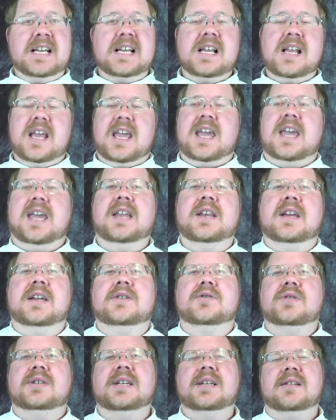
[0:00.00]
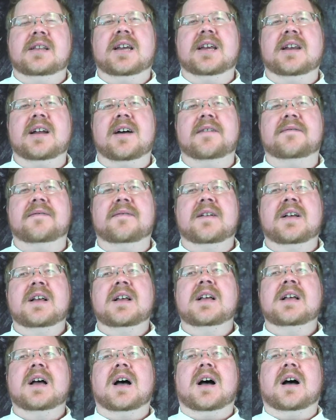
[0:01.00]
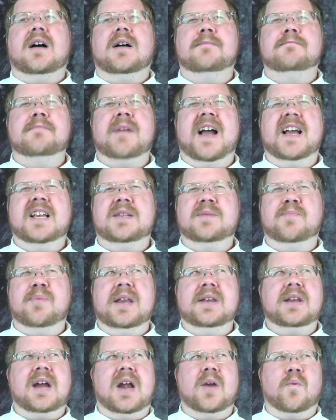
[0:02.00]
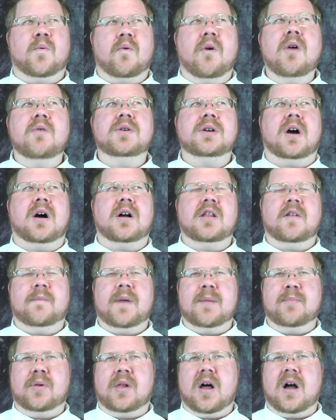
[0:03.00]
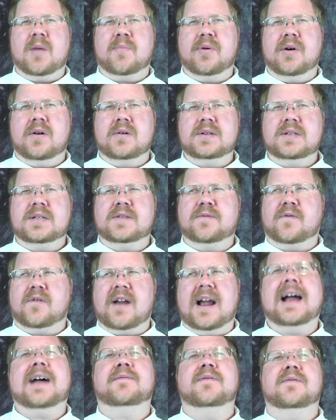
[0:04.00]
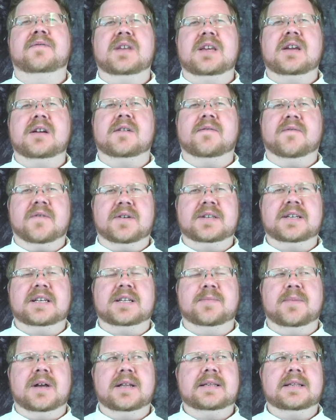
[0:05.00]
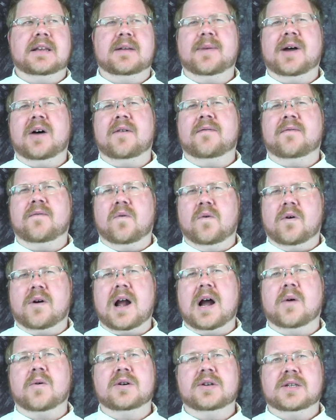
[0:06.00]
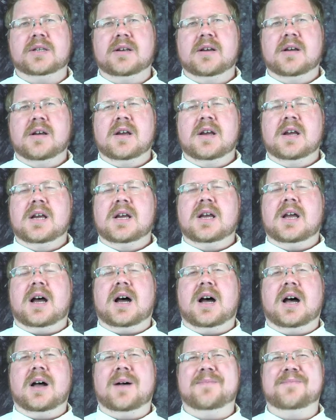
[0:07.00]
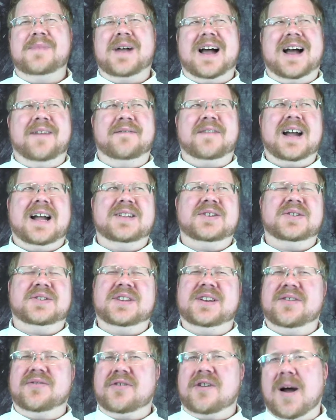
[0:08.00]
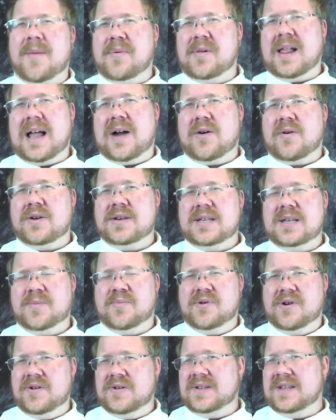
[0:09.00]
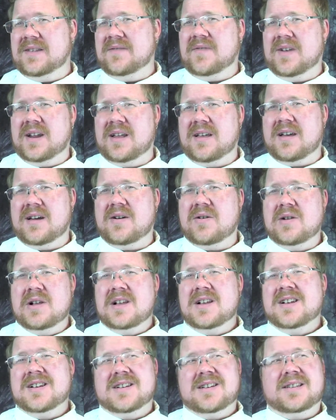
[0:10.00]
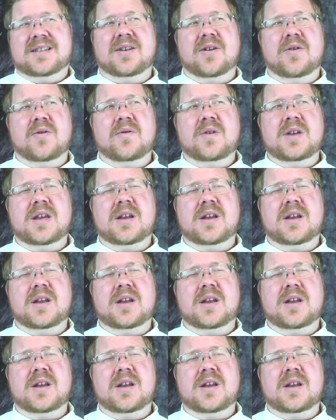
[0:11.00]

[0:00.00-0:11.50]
And interestingly enough, I wrote all of my blog posts for half of the year, for 6 months, in about 4 hours. I've got just another couple hours into producing the video. So,